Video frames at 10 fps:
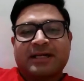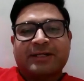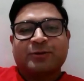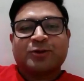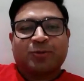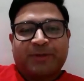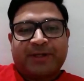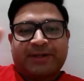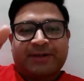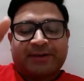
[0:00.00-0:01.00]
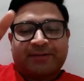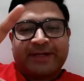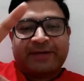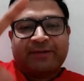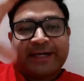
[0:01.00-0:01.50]
I used to be
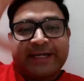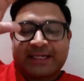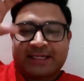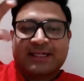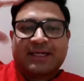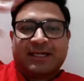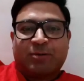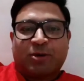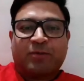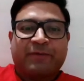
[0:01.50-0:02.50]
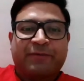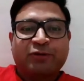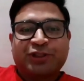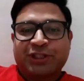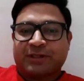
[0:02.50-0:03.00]
very worrying about my
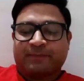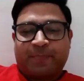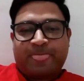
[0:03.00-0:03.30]
future.